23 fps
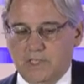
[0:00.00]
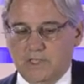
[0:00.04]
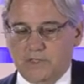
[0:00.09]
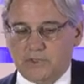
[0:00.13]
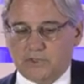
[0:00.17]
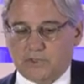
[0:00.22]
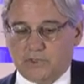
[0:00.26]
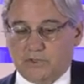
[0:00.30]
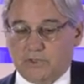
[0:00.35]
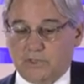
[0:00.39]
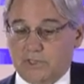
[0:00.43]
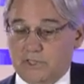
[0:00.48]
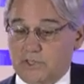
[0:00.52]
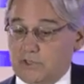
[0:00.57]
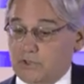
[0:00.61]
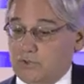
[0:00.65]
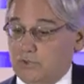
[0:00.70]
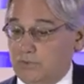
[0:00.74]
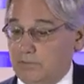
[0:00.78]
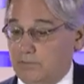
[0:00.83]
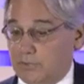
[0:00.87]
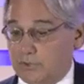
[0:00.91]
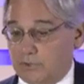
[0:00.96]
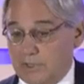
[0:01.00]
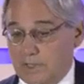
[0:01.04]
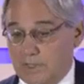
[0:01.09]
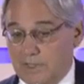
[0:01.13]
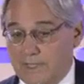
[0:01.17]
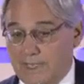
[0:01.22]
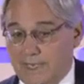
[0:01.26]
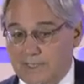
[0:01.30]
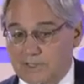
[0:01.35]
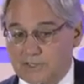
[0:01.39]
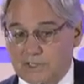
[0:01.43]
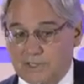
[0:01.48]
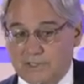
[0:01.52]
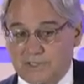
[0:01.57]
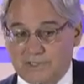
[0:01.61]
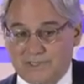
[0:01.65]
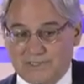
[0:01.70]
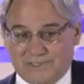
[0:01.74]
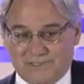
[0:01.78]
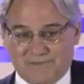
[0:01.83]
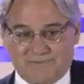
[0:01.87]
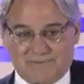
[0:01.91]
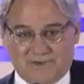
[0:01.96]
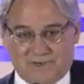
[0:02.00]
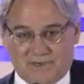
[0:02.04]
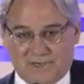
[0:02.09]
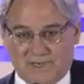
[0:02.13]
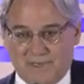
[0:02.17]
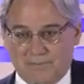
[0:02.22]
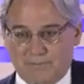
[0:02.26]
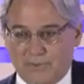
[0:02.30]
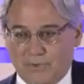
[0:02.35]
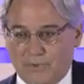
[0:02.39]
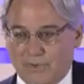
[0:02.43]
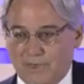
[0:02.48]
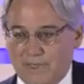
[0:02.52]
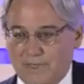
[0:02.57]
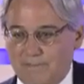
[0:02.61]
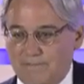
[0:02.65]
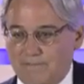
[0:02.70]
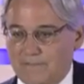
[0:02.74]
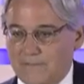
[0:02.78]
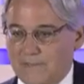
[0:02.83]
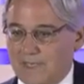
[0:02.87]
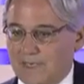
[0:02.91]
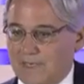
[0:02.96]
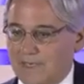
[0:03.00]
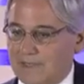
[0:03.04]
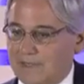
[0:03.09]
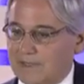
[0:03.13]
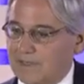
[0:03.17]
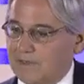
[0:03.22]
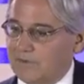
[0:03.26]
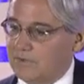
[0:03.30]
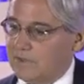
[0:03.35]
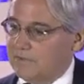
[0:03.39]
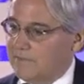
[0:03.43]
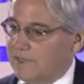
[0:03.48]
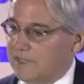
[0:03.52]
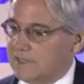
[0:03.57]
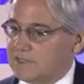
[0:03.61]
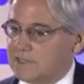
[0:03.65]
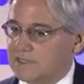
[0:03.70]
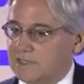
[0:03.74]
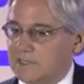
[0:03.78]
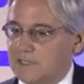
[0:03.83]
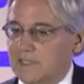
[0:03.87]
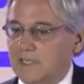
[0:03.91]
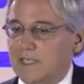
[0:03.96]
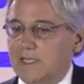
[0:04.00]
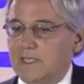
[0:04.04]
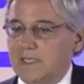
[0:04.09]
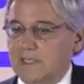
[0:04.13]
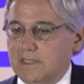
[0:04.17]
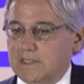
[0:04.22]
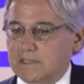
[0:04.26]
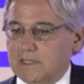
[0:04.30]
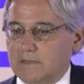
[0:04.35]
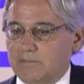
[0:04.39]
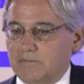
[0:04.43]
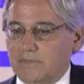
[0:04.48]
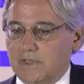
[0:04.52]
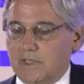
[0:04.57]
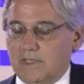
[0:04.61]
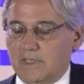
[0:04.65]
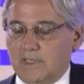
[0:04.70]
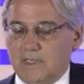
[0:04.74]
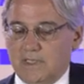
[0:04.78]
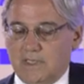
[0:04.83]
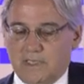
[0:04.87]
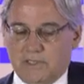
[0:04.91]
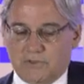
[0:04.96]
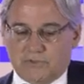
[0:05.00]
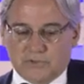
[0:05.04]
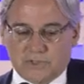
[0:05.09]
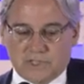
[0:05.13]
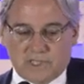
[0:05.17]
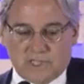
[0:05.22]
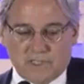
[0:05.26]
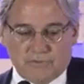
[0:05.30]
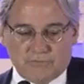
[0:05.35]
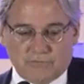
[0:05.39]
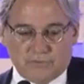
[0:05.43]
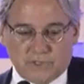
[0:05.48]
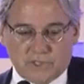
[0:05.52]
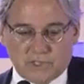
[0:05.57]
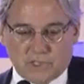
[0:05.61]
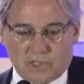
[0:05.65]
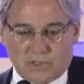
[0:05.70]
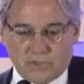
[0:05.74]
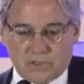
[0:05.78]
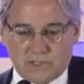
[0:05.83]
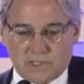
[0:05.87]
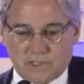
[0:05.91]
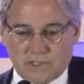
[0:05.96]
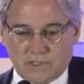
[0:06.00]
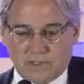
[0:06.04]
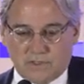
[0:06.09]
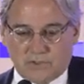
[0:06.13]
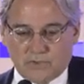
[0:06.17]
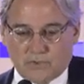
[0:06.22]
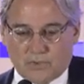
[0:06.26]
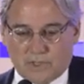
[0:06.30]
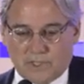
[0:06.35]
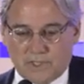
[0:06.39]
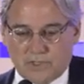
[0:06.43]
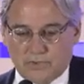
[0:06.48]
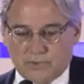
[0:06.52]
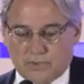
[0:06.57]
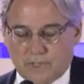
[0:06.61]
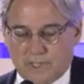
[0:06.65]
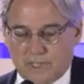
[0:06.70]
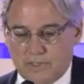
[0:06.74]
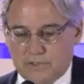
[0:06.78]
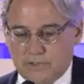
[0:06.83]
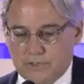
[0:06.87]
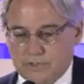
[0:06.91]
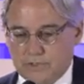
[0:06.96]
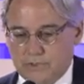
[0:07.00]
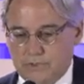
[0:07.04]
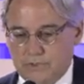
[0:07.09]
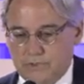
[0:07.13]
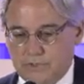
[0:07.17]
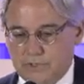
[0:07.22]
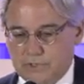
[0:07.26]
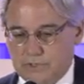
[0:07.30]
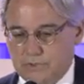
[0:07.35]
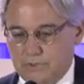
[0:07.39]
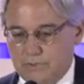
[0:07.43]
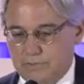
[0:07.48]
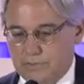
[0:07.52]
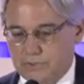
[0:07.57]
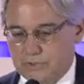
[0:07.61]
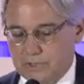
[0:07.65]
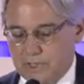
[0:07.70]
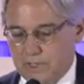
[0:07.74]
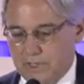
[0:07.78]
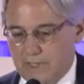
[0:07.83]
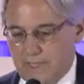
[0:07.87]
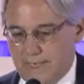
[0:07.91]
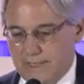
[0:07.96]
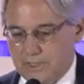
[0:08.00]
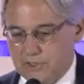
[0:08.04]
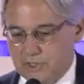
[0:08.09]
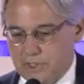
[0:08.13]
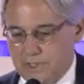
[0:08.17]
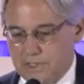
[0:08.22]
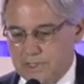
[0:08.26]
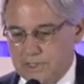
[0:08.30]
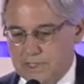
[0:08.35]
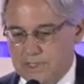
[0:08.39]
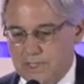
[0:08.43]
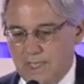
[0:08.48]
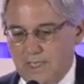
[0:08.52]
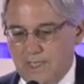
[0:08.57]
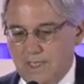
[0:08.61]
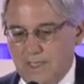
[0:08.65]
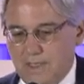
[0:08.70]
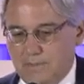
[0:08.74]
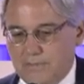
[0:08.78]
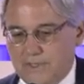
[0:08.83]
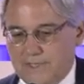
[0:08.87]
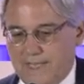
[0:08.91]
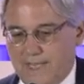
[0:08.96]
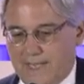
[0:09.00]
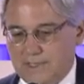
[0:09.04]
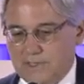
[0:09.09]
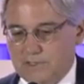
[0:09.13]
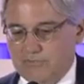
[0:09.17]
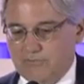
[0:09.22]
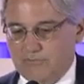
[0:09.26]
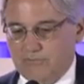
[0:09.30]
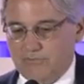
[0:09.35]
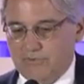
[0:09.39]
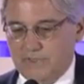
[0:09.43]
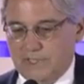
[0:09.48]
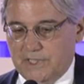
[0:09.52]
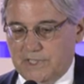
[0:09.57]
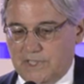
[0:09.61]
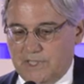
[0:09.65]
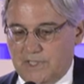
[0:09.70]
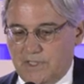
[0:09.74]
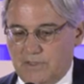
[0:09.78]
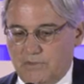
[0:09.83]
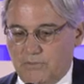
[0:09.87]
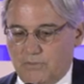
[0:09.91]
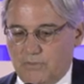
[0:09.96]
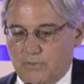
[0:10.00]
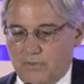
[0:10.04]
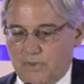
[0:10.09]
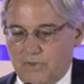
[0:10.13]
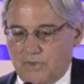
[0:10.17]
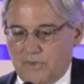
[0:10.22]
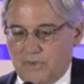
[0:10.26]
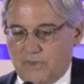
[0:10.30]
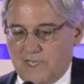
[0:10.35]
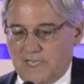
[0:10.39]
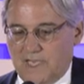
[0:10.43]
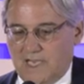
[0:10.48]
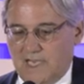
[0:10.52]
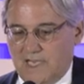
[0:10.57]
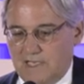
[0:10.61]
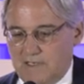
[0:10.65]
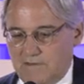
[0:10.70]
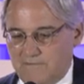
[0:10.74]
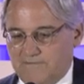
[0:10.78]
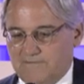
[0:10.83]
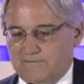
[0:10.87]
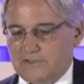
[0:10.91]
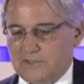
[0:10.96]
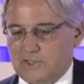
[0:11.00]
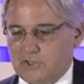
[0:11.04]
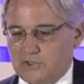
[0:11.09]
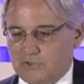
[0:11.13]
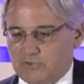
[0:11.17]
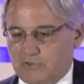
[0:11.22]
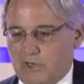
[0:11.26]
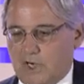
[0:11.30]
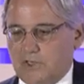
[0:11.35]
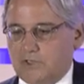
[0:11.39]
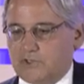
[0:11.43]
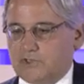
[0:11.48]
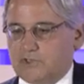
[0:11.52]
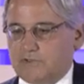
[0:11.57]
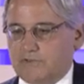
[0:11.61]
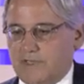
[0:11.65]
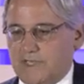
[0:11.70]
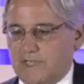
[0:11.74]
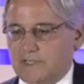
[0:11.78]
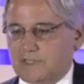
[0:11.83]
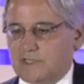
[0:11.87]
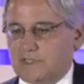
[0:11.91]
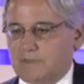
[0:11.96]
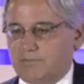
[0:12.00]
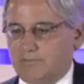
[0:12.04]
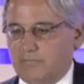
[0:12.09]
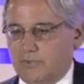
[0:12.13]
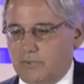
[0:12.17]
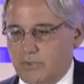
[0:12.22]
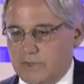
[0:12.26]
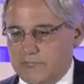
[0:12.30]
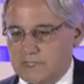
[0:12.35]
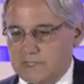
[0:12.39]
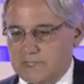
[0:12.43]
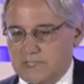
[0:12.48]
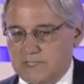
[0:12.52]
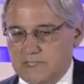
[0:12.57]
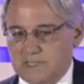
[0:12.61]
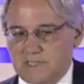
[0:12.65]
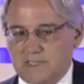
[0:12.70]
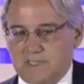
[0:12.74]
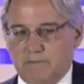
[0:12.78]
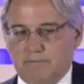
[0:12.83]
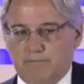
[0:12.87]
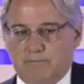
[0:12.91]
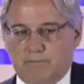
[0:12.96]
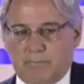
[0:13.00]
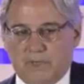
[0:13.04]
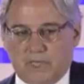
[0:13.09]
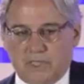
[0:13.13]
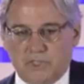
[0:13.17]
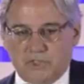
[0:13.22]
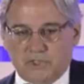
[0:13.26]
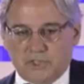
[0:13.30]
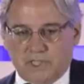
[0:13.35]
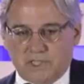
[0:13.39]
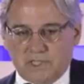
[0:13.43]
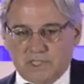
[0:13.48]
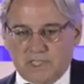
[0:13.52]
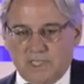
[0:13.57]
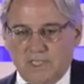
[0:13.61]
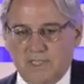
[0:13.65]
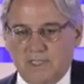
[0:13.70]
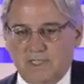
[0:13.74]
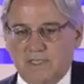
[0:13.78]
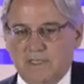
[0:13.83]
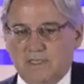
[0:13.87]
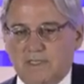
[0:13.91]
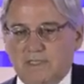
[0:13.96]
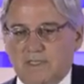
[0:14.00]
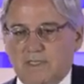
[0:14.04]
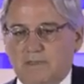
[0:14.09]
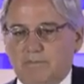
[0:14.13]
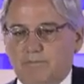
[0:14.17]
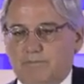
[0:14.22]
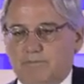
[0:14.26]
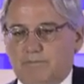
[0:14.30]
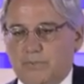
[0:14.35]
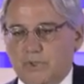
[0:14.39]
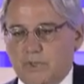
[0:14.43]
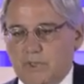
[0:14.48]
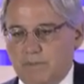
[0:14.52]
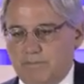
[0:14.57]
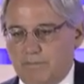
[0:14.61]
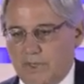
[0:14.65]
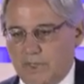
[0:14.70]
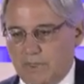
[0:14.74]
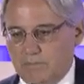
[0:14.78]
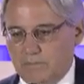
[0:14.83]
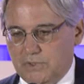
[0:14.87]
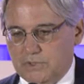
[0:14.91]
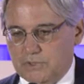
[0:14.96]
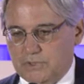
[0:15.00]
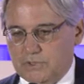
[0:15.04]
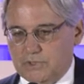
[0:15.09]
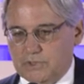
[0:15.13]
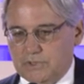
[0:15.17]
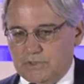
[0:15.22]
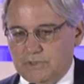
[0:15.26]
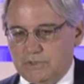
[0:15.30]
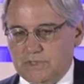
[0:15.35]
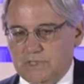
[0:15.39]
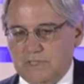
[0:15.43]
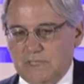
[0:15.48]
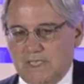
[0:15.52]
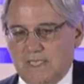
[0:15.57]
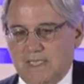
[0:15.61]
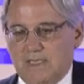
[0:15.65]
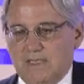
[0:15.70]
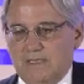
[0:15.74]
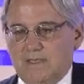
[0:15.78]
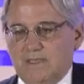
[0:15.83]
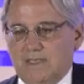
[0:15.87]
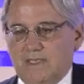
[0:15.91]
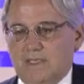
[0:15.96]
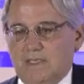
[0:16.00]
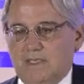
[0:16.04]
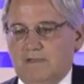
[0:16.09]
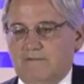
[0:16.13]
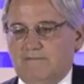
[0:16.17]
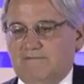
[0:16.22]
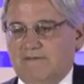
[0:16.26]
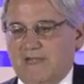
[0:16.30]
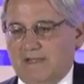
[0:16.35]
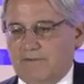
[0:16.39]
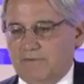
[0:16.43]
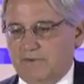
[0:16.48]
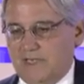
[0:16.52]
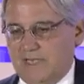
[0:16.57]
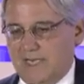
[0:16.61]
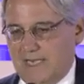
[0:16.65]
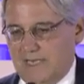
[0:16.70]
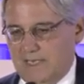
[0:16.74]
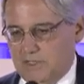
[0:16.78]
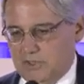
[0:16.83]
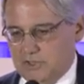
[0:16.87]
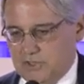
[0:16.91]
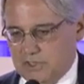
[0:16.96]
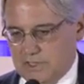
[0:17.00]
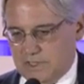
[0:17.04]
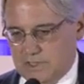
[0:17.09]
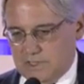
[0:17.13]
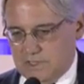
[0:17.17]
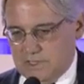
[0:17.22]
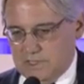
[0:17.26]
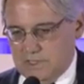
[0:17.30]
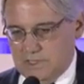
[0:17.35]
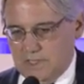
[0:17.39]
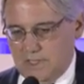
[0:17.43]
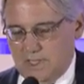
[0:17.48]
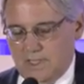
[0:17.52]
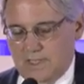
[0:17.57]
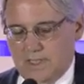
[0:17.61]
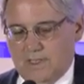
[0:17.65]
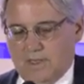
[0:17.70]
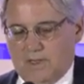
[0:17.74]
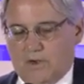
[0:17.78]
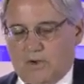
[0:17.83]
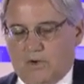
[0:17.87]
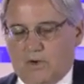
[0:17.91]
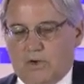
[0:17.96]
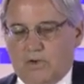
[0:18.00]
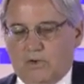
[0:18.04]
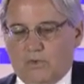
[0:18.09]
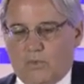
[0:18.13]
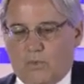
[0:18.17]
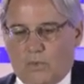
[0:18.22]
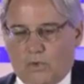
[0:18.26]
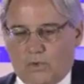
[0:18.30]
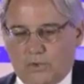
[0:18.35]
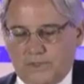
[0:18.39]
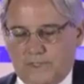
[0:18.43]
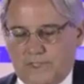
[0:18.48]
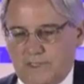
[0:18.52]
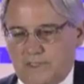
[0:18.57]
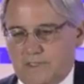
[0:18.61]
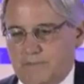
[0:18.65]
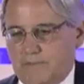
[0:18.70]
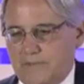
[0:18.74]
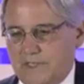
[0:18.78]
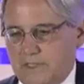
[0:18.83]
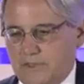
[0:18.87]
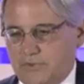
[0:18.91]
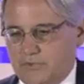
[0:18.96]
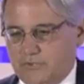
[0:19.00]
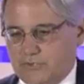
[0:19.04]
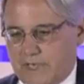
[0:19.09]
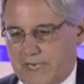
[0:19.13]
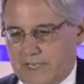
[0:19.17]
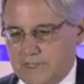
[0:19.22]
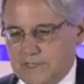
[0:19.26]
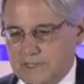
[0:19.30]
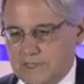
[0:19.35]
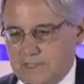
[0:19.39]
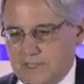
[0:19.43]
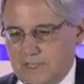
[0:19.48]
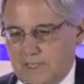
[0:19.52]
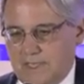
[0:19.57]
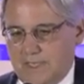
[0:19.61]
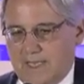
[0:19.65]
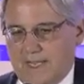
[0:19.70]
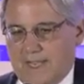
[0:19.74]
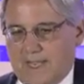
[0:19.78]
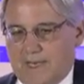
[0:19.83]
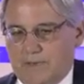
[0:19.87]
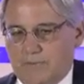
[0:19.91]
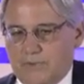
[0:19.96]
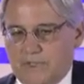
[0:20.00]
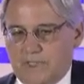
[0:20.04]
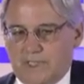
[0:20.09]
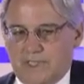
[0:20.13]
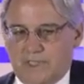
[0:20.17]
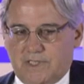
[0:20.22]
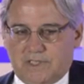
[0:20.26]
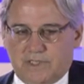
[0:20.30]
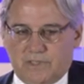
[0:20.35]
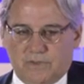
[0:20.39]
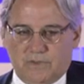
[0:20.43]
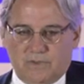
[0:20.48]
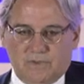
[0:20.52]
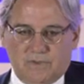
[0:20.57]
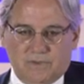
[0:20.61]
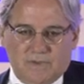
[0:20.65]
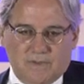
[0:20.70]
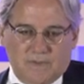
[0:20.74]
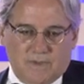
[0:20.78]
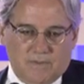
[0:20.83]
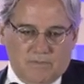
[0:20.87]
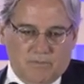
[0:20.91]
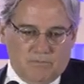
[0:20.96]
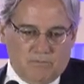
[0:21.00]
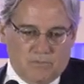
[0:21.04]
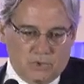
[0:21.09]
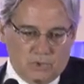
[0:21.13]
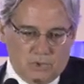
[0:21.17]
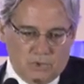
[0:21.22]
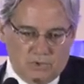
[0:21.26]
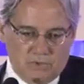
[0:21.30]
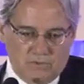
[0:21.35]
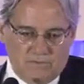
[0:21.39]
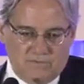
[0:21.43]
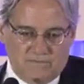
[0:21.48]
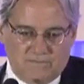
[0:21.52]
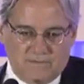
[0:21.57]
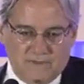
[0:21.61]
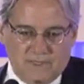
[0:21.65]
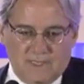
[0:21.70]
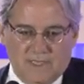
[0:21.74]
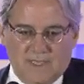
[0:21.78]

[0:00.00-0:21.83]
Certainly school board elections are very important, and I think we may see some interesting results in 2022 school board elections, but that's really the infrastructure that supports this, the budgets, the book publishers, the foundations, all need to be addressed, and we need to move